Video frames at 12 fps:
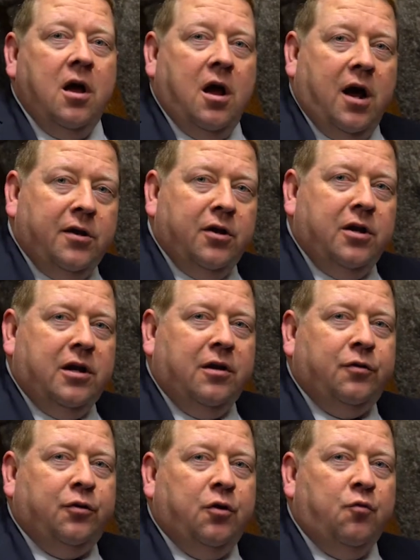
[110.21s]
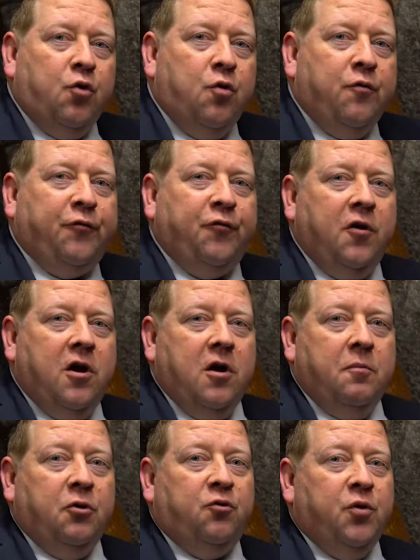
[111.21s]
underneath the roof
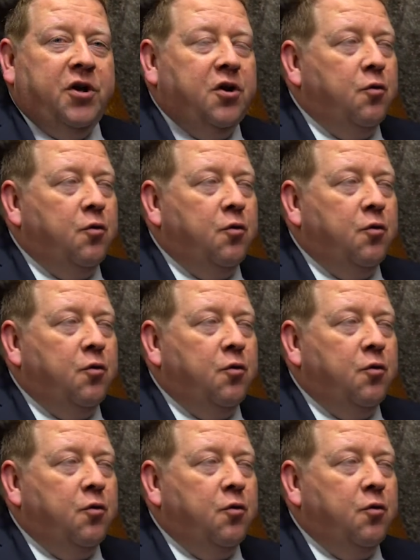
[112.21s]
between the